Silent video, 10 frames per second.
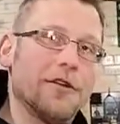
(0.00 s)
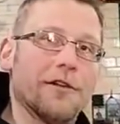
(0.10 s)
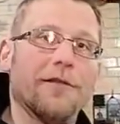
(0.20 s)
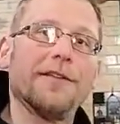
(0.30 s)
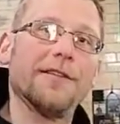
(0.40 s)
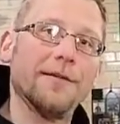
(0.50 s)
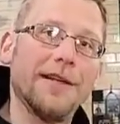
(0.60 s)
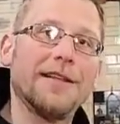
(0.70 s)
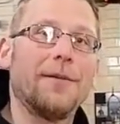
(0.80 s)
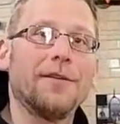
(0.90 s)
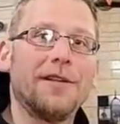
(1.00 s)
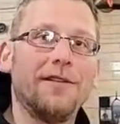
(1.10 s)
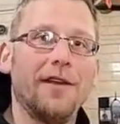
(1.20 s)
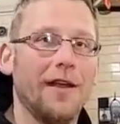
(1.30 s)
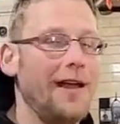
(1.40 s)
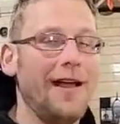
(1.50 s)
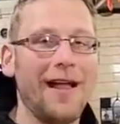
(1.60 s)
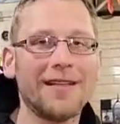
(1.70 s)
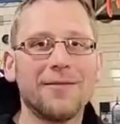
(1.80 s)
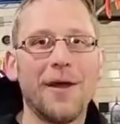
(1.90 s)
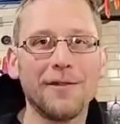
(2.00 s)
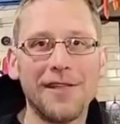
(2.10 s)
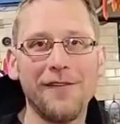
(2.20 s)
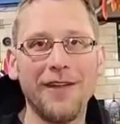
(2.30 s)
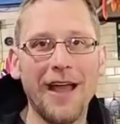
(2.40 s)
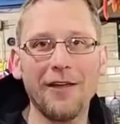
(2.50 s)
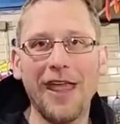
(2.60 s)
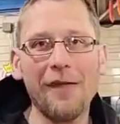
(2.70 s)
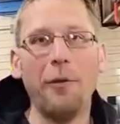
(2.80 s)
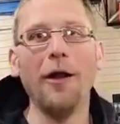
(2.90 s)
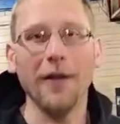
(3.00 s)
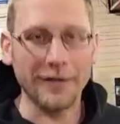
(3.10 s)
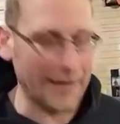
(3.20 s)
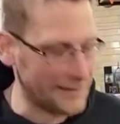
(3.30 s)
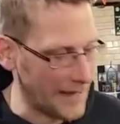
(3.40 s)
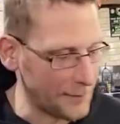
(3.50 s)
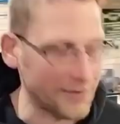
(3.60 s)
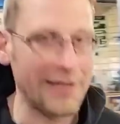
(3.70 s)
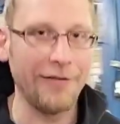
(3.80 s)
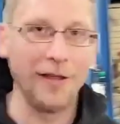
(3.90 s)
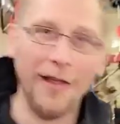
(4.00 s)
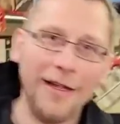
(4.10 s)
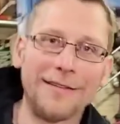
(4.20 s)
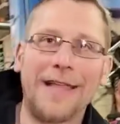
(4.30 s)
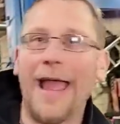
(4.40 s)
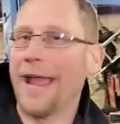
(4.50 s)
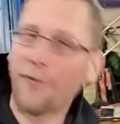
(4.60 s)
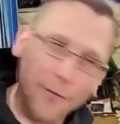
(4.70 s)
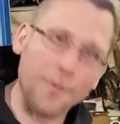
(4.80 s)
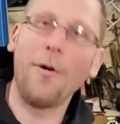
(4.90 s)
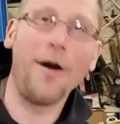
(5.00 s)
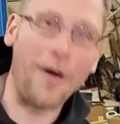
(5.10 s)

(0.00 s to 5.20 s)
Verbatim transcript: when you could fit something on top of your TV. It's the problem with TV now. You can't even put nothing on top of your TV. Just hang it from the